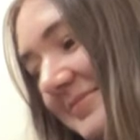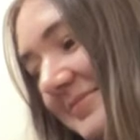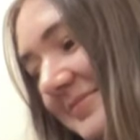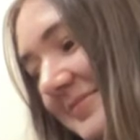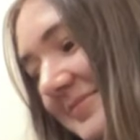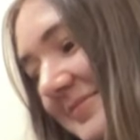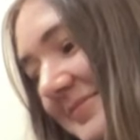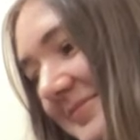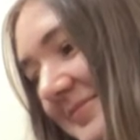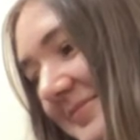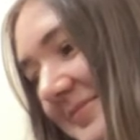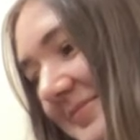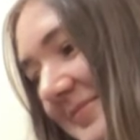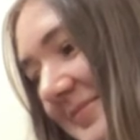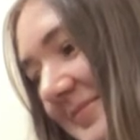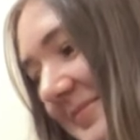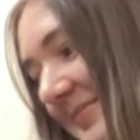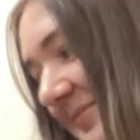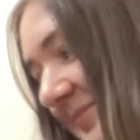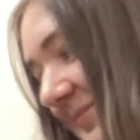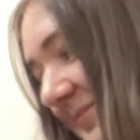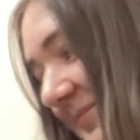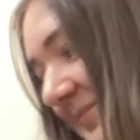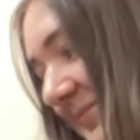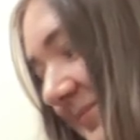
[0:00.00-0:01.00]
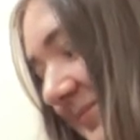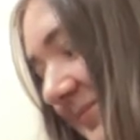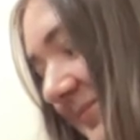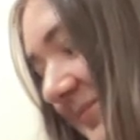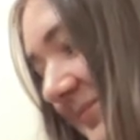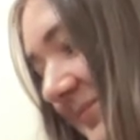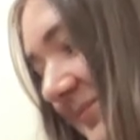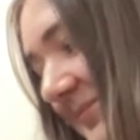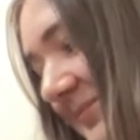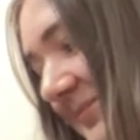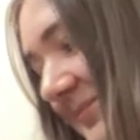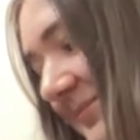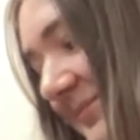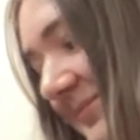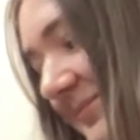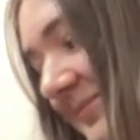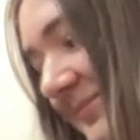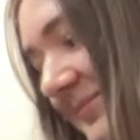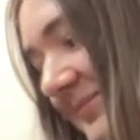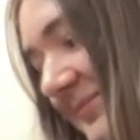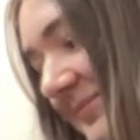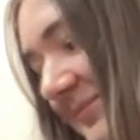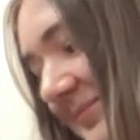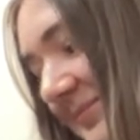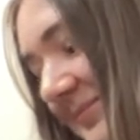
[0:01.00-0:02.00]

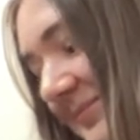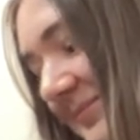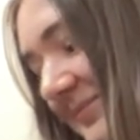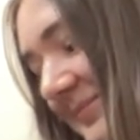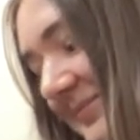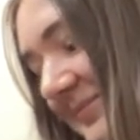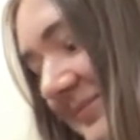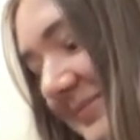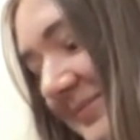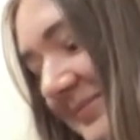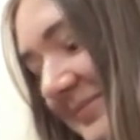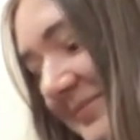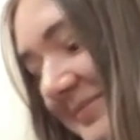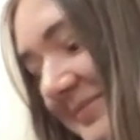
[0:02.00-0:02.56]
This person isn't speaking.